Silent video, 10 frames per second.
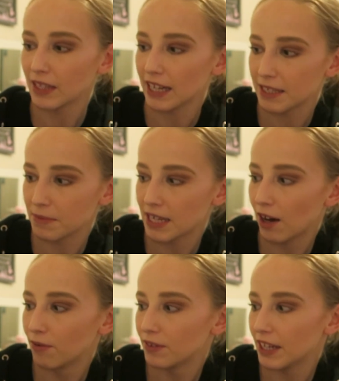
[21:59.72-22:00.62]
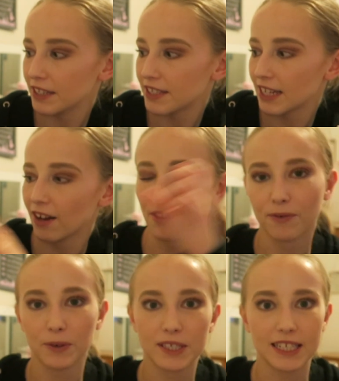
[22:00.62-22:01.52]
as himself, and then you see like the
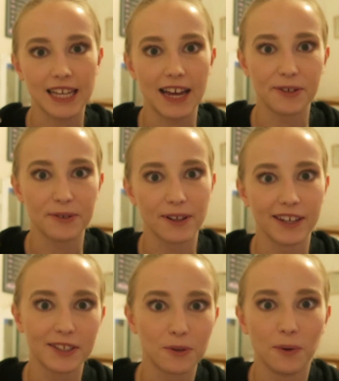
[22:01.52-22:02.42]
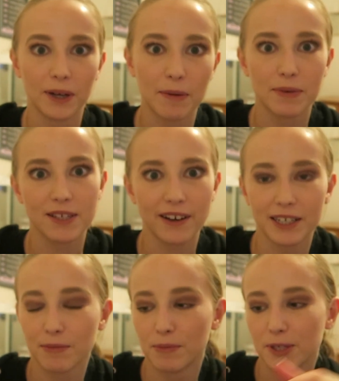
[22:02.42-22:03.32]
voice in his head is like talking
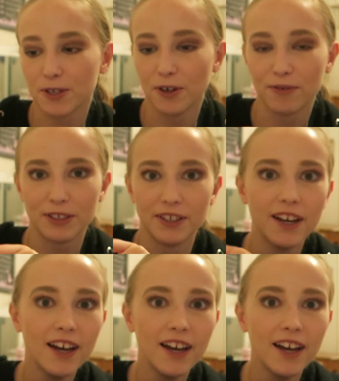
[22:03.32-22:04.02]
beside him and stuff. And